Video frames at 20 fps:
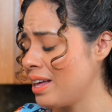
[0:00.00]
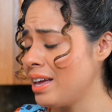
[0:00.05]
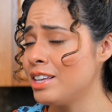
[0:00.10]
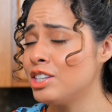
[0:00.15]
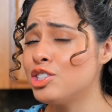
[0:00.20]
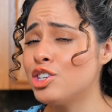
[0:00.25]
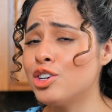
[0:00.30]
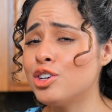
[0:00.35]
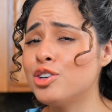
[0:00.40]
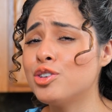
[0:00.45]

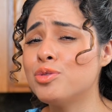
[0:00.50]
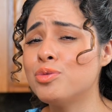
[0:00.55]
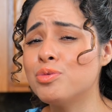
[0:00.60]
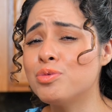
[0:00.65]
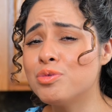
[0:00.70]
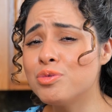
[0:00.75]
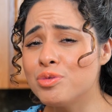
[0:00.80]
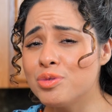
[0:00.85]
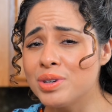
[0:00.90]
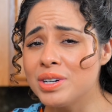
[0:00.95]
They turn
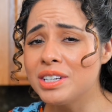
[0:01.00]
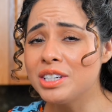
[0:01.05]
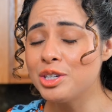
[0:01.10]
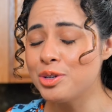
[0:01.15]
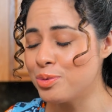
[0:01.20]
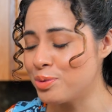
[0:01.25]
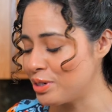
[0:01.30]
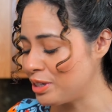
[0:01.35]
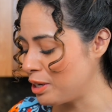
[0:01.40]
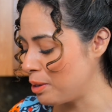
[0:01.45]

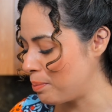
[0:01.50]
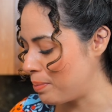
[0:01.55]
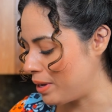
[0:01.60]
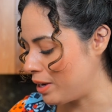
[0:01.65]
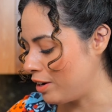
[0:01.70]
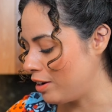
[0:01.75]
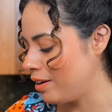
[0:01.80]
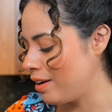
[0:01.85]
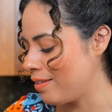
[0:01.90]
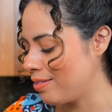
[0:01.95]
really, really
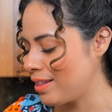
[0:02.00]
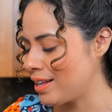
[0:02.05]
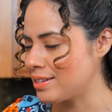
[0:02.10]
bitter, and